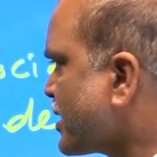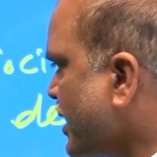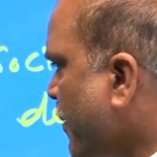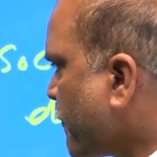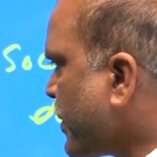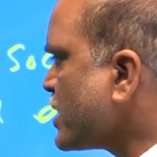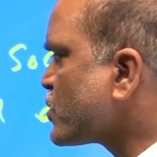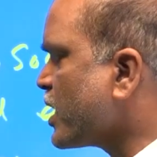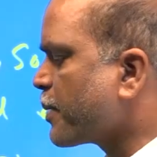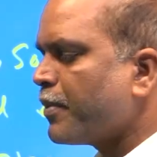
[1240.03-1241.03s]
M.P.
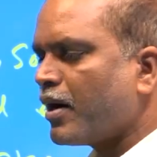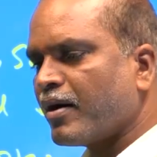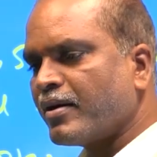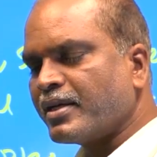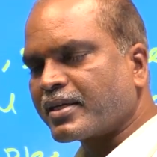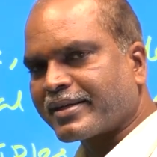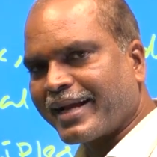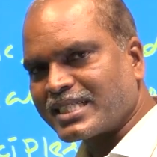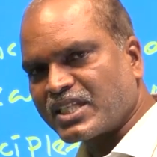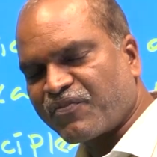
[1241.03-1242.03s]
Sharma
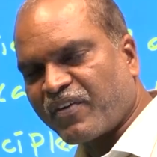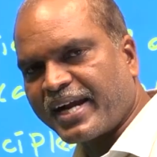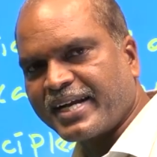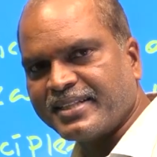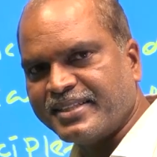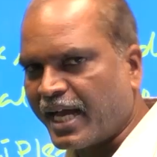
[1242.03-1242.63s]
classified